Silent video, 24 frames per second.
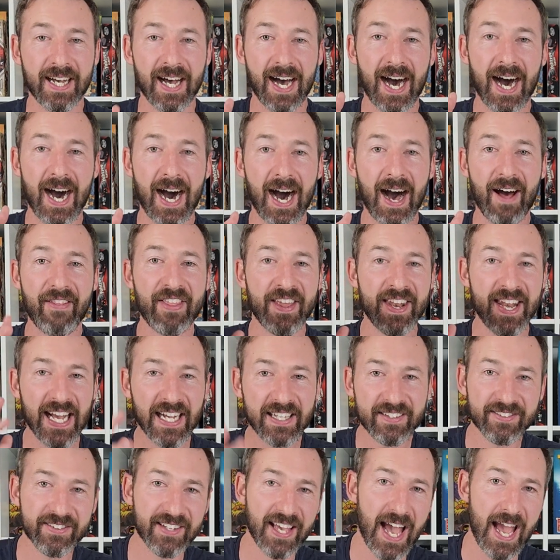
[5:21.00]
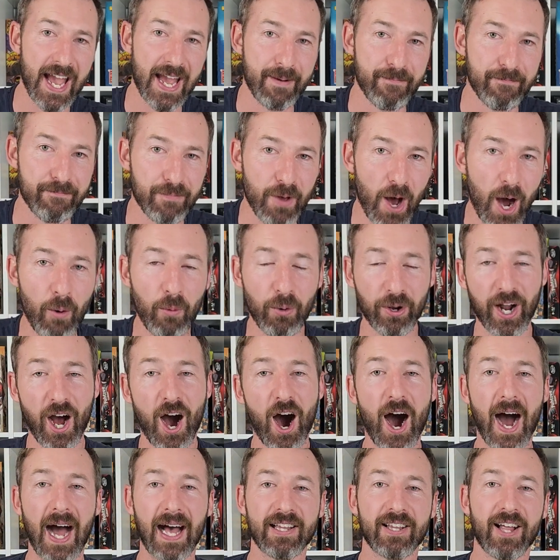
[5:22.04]
The next game I want to
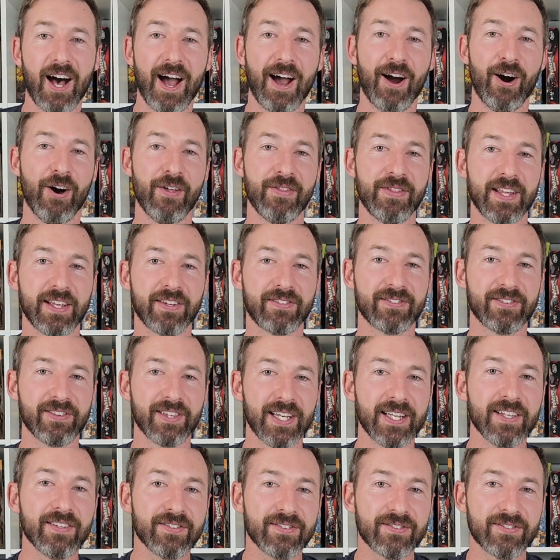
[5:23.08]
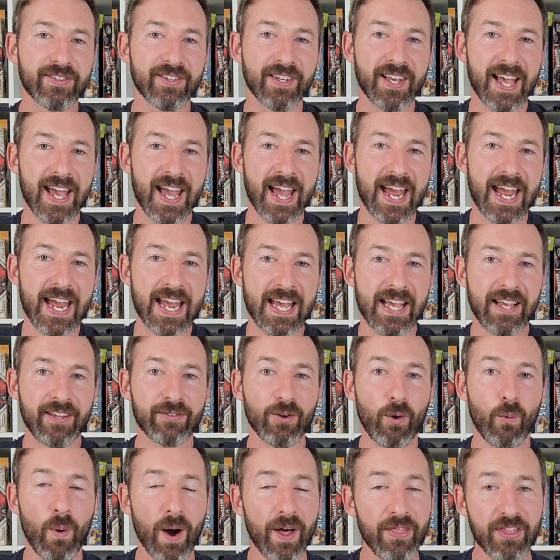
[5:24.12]
highlight on this list
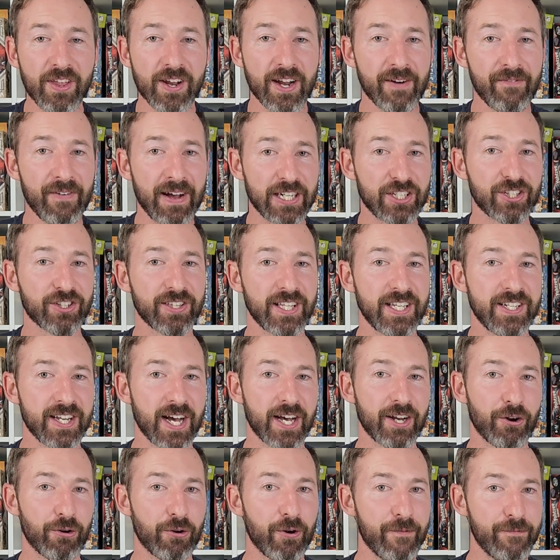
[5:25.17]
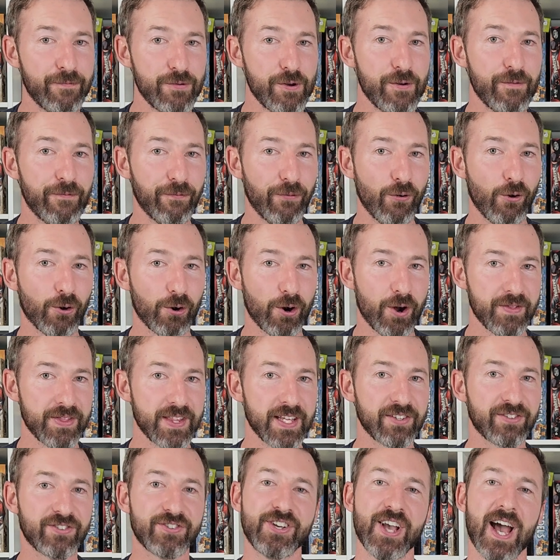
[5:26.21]
is one that I've actually done a review for on
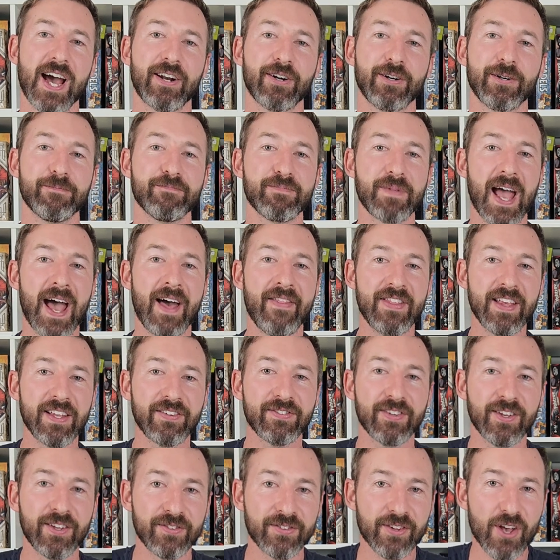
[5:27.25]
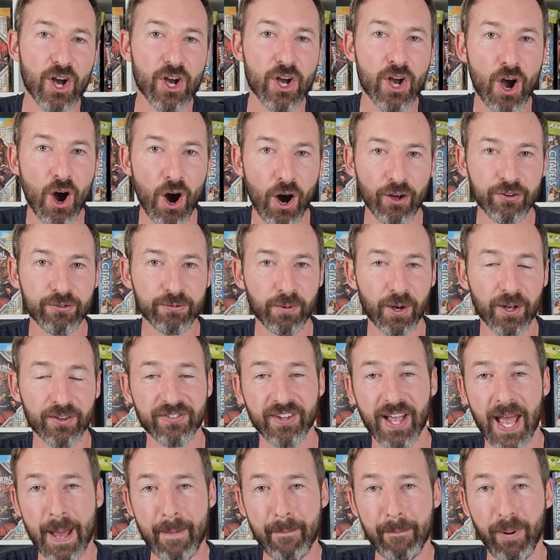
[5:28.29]
this channel, and this is Cosmos
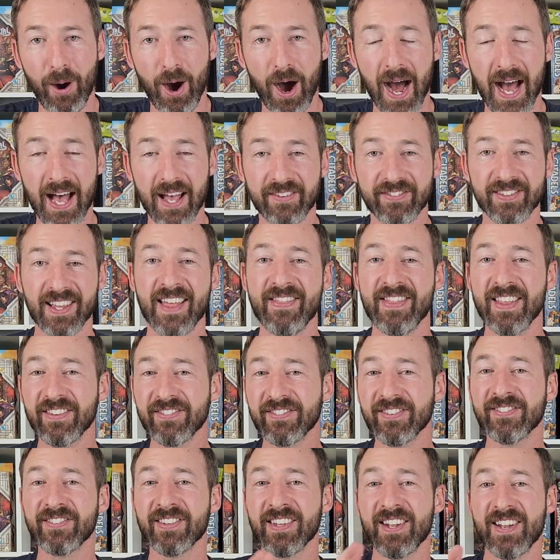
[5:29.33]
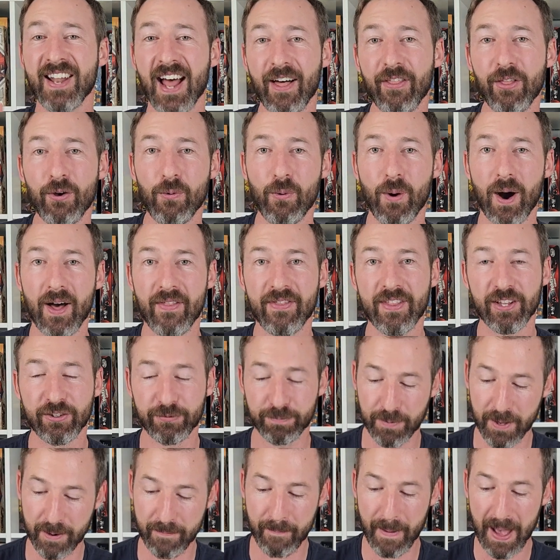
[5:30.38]
Empires. And this is another one that's
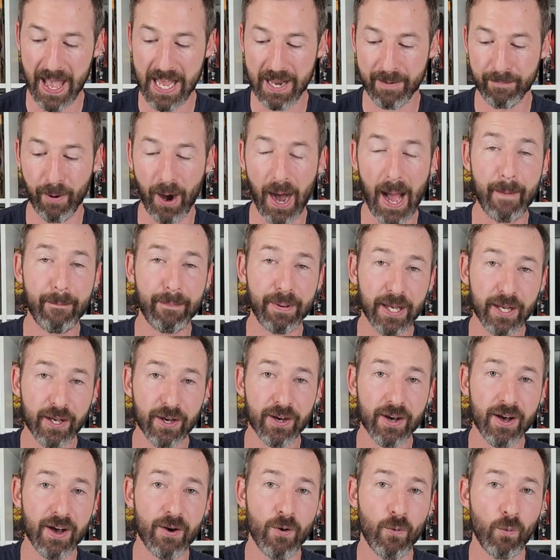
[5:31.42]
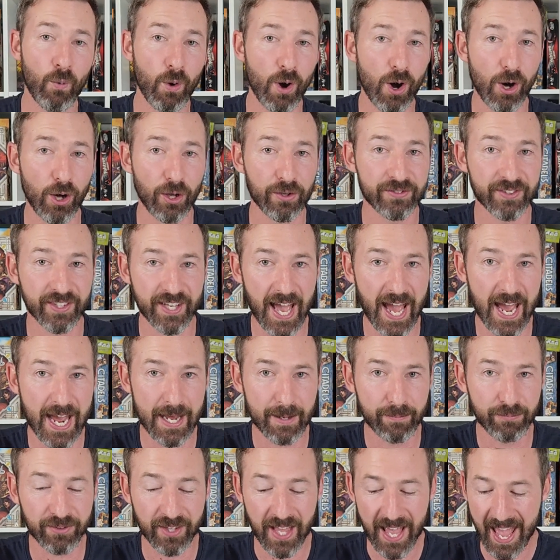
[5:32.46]
been made by Bigger Worlds
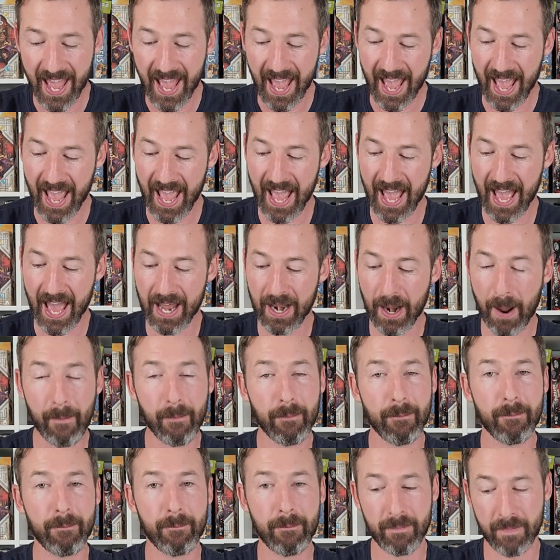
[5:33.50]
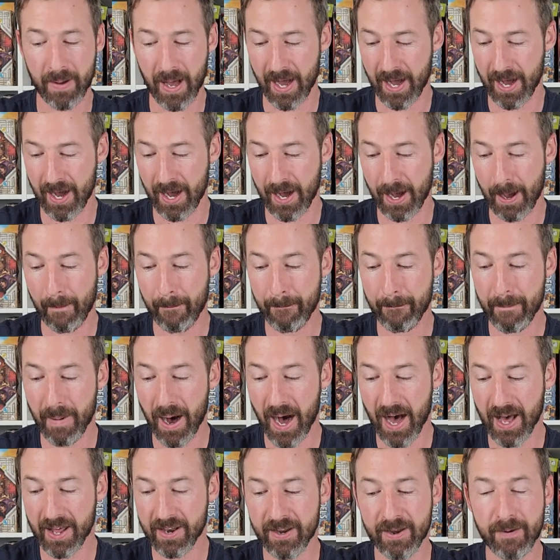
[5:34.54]
Games and
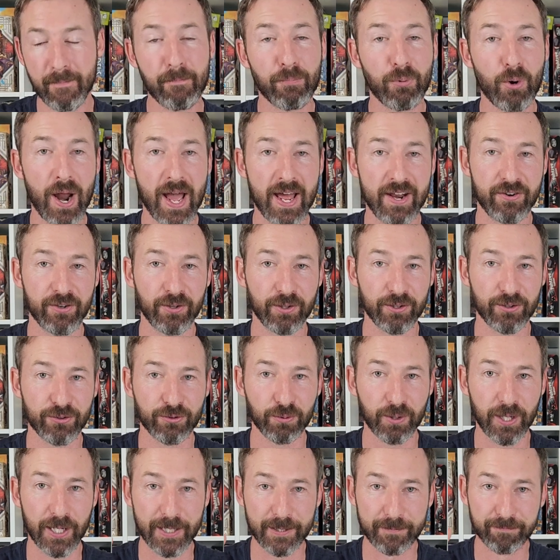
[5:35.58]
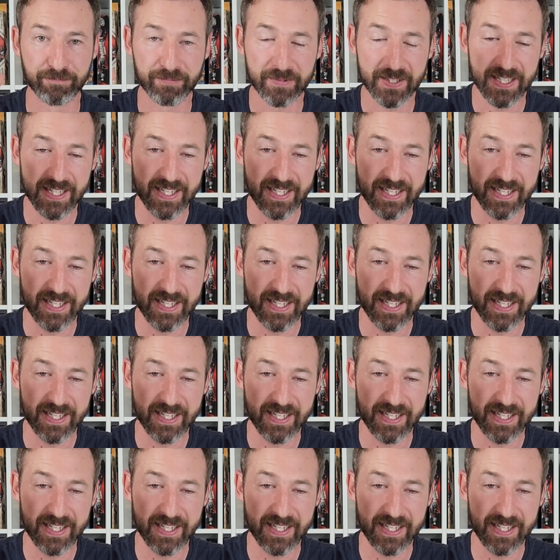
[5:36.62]
Martin Brandl as well.